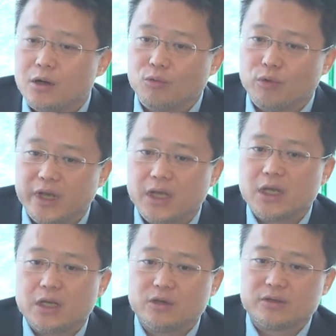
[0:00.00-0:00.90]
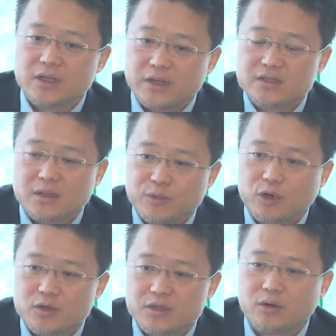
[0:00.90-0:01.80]
We using this
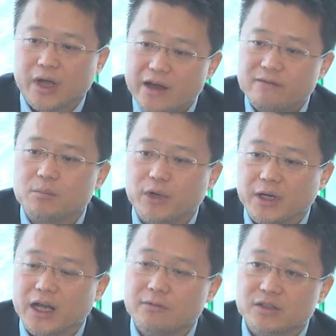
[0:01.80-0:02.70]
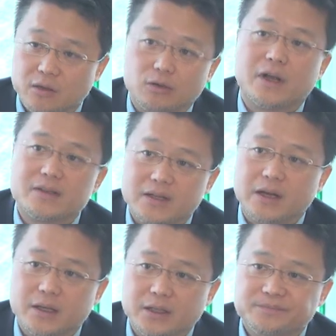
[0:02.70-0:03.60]
approach so everybody have a thorough
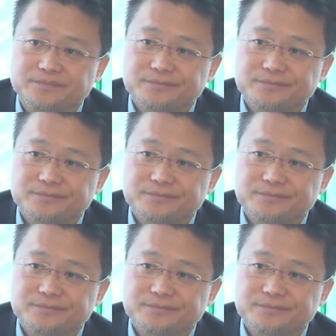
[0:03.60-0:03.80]
understanding.